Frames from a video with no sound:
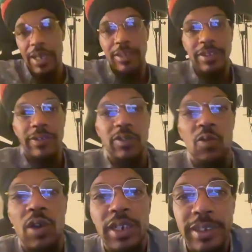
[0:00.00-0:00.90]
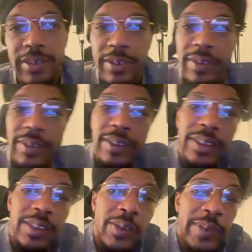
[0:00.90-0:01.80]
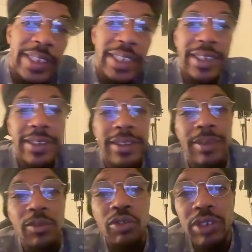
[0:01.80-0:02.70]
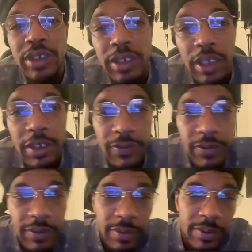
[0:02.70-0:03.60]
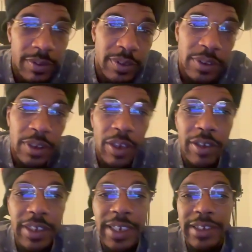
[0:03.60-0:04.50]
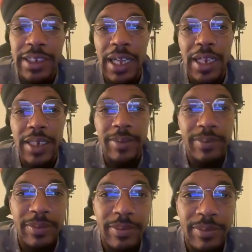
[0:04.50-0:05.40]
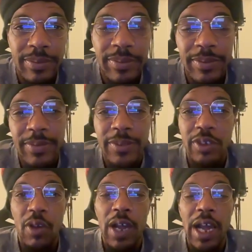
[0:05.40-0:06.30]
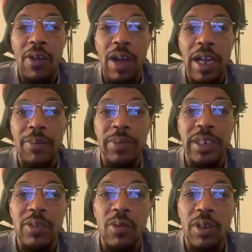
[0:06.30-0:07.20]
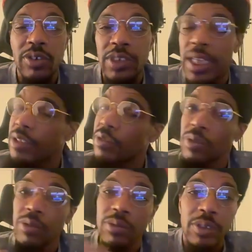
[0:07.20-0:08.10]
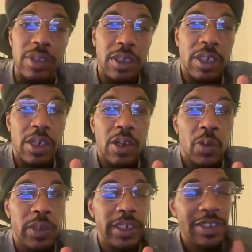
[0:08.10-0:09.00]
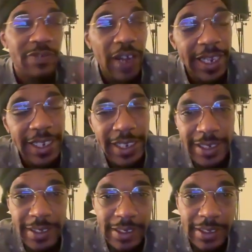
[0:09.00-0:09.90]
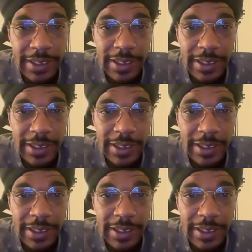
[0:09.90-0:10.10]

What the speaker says: ourselves a wallet, we can get into some juicy stuff on the next time. So I completely walked you guys through what DeFi is,